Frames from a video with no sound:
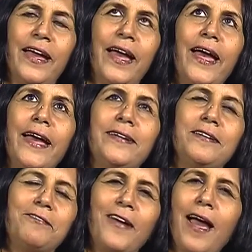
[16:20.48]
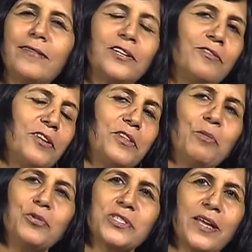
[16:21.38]
And in fact, in one of the
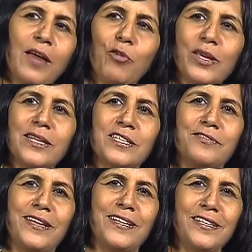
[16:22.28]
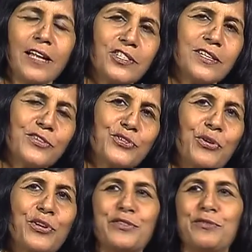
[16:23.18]
most evocative and touching
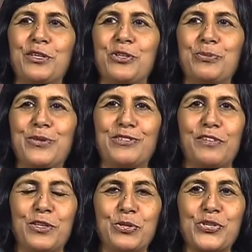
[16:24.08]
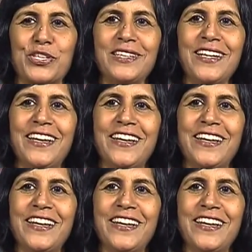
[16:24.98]
stories of the Cuban Revolution,